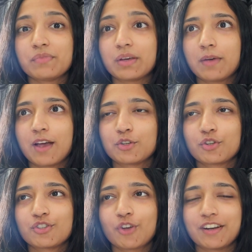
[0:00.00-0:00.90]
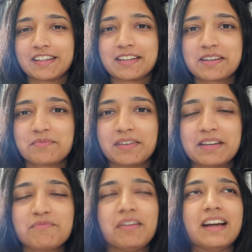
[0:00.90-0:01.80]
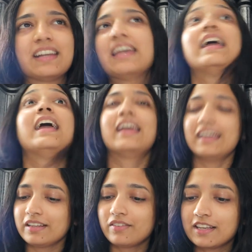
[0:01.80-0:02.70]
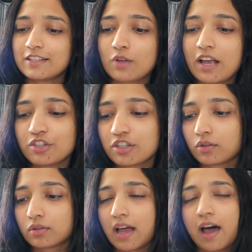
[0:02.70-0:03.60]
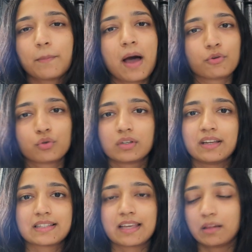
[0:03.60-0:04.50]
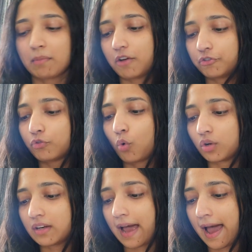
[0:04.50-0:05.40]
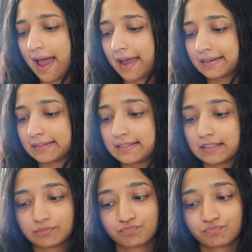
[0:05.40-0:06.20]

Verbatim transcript: maybe I should shorten it a bit, but anyway, so I just looked up how to grayscale my phone and